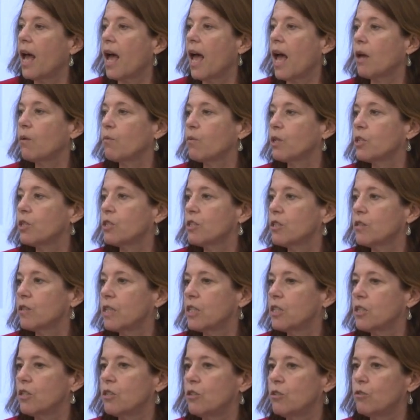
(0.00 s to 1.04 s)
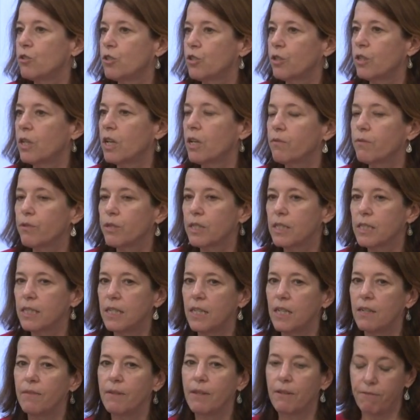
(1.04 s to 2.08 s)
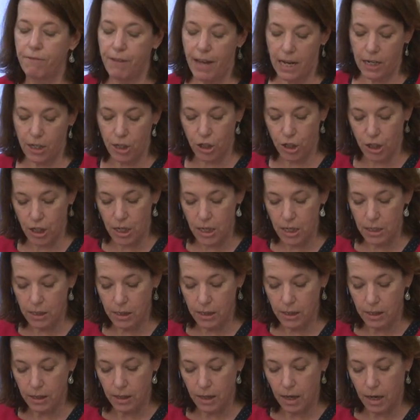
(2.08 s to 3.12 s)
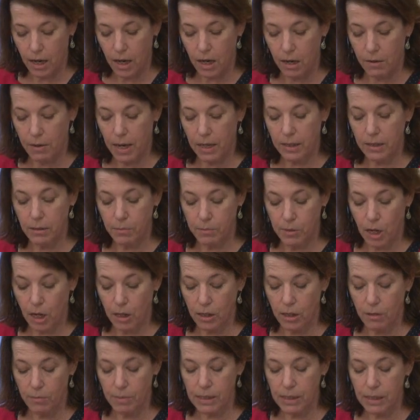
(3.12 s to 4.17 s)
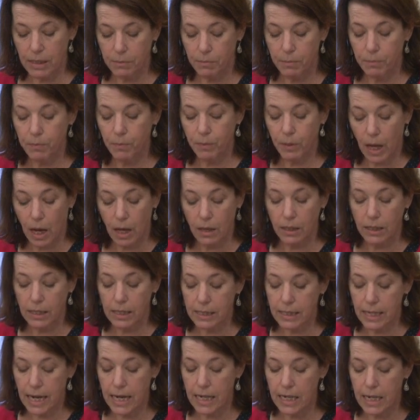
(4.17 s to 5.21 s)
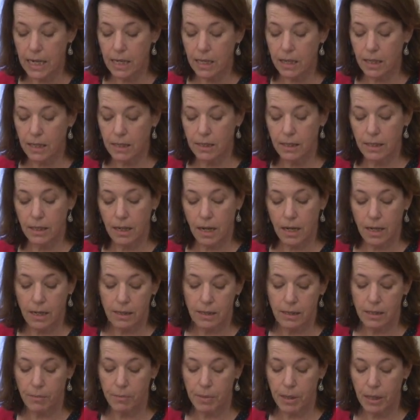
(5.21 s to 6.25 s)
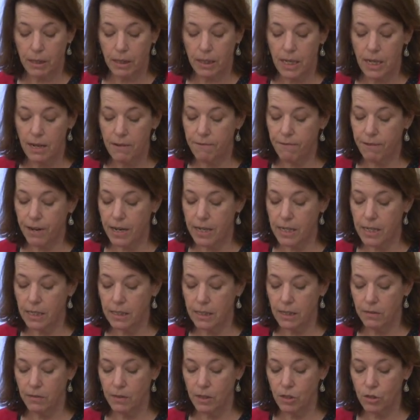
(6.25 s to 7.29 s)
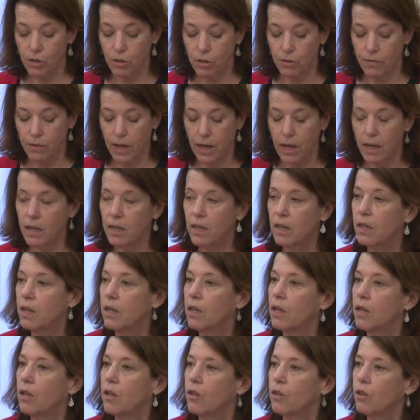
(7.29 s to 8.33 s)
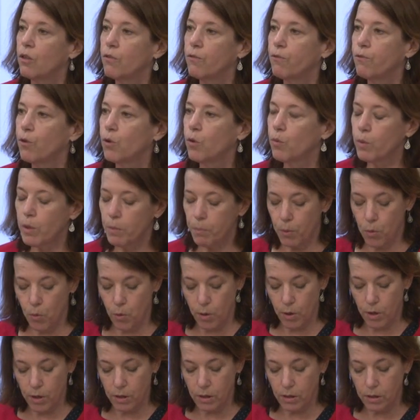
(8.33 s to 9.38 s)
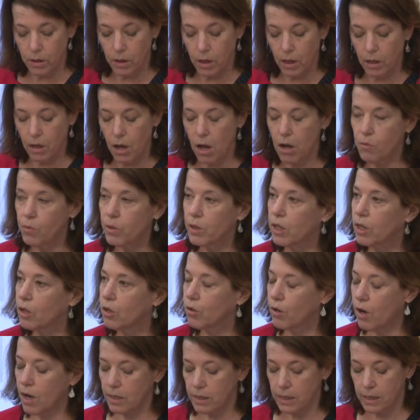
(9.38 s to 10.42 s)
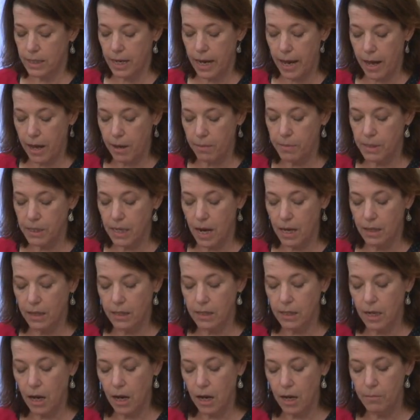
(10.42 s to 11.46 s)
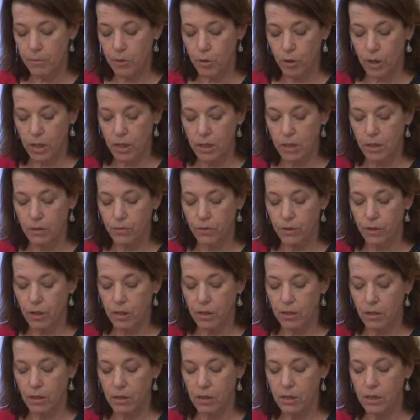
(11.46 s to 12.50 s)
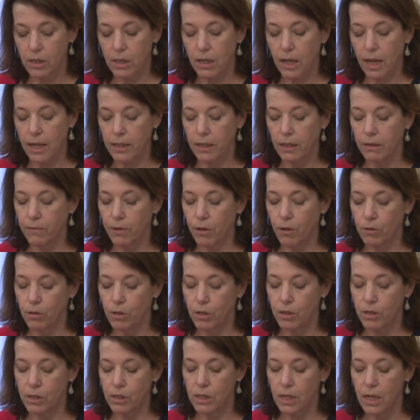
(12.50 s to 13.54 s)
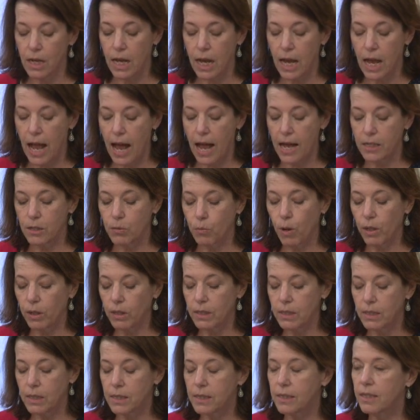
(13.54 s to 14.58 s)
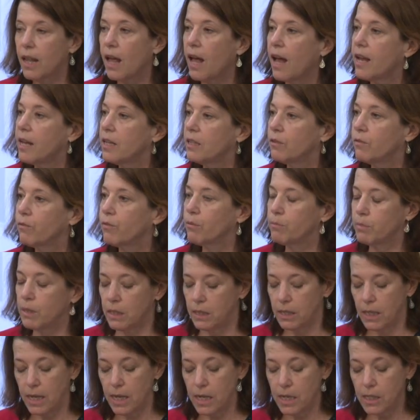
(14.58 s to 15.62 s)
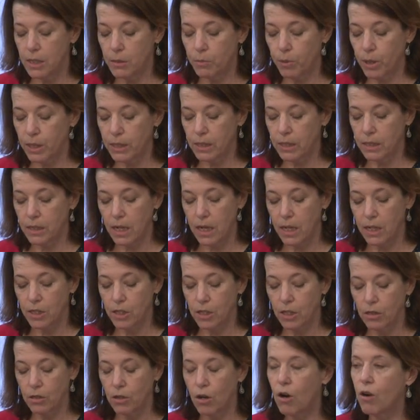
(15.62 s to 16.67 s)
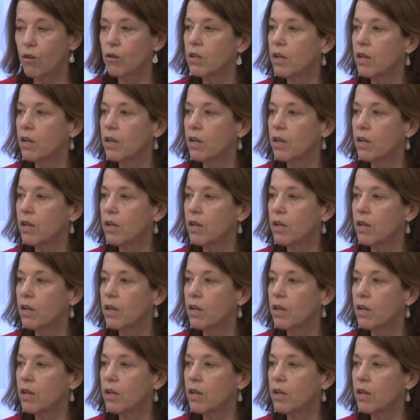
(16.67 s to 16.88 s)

At registration, you should have received a fact sheet uh, and some documents uh, containing this, uh, some of the key findings in the survey. The full report, along with the crosstabs and the time trends for adults and likely voters, as well as the slides from today's presentation, are